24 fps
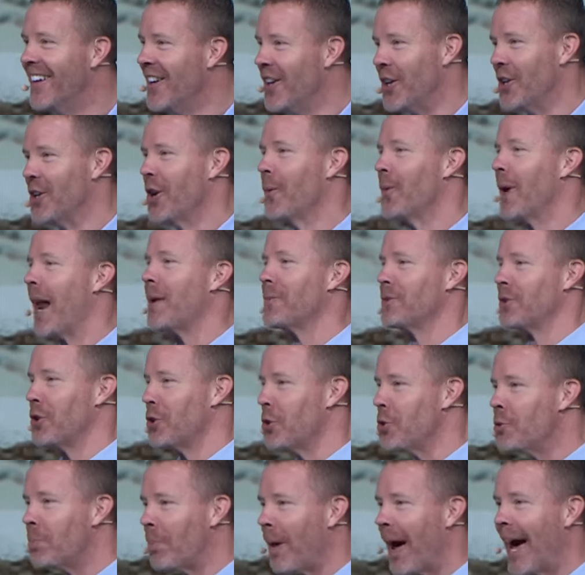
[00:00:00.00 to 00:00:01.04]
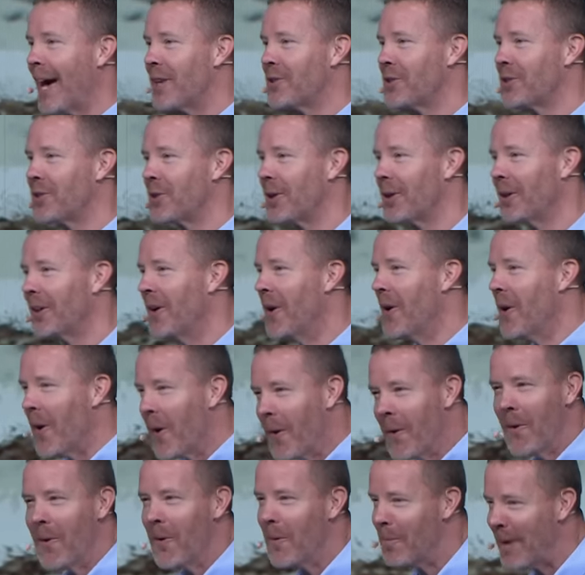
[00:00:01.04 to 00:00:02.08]
You know, when I was a youth pastor,
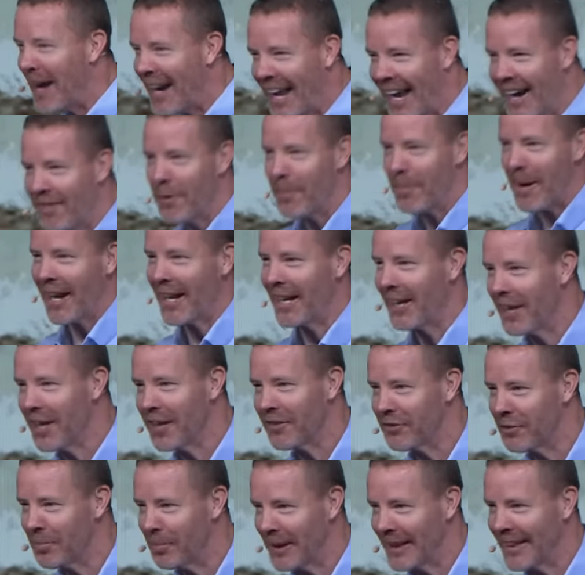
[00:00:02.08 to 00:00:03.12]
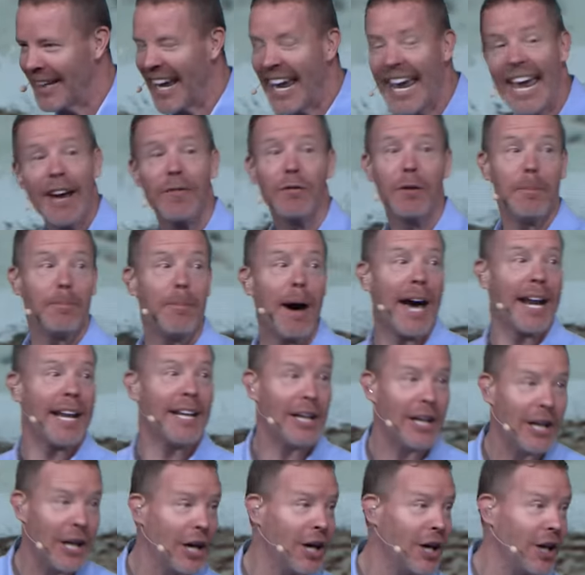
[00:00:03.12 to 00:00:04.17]
oh man, everybody loved me. Everybody
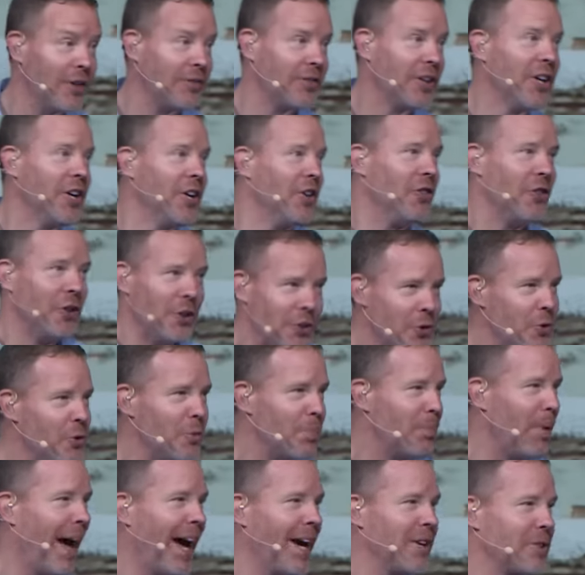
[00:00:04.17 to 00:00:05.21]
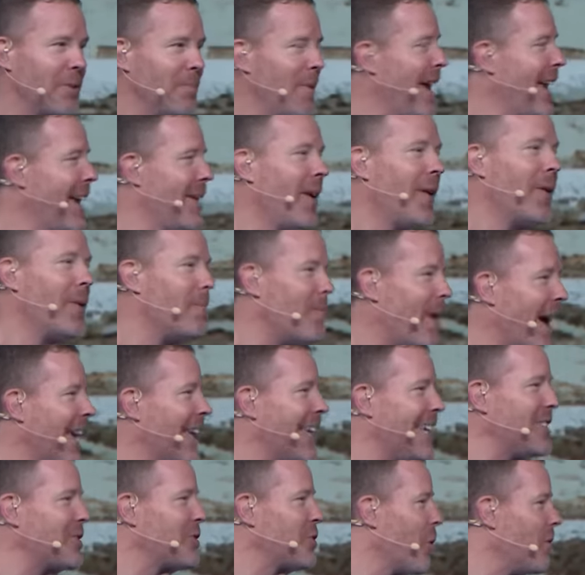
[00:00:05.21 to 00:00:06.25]
loved the youth pastor. Man, oh Mike,
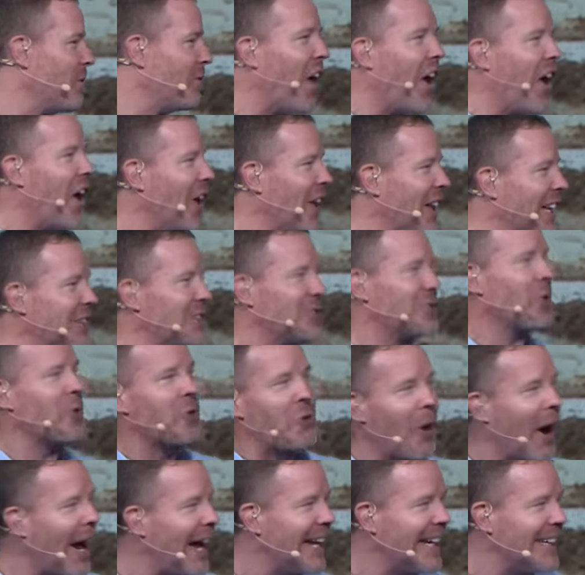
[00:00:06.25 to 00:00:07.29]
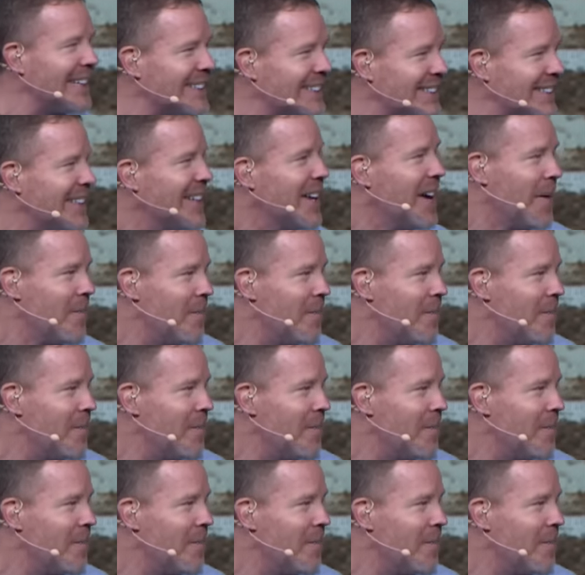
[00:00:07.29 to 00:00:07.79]
he's so fun, he's so crazy.